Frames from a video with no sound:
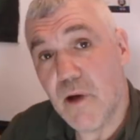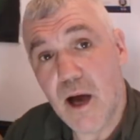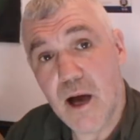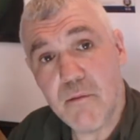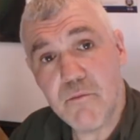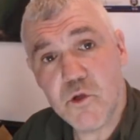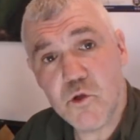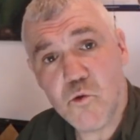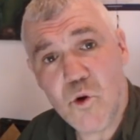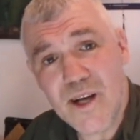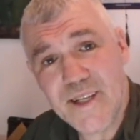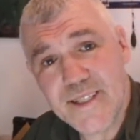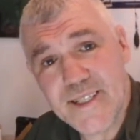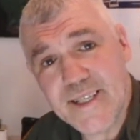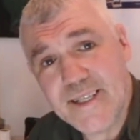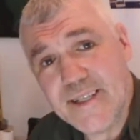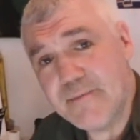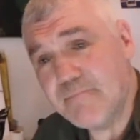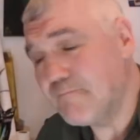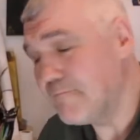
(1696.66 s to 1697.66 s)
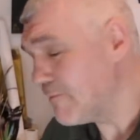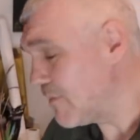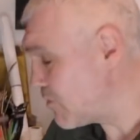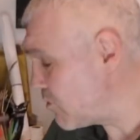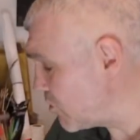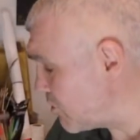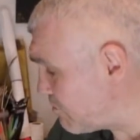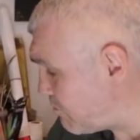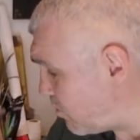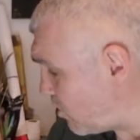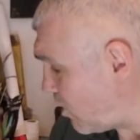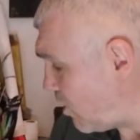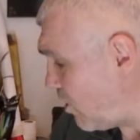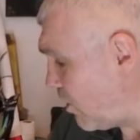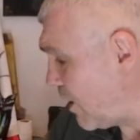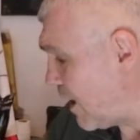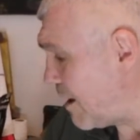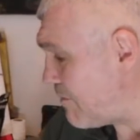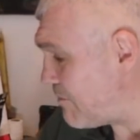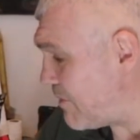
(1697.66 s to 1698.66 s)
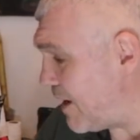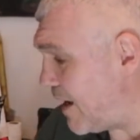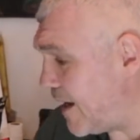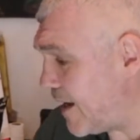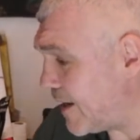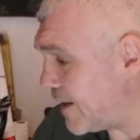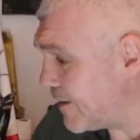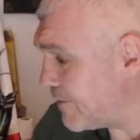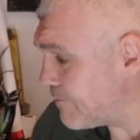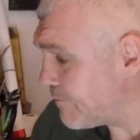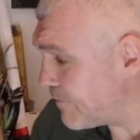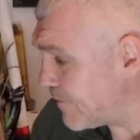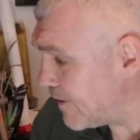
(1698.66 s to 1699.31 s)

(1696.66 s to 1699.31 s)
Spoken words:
I'm sweating. I'm going to put all that back,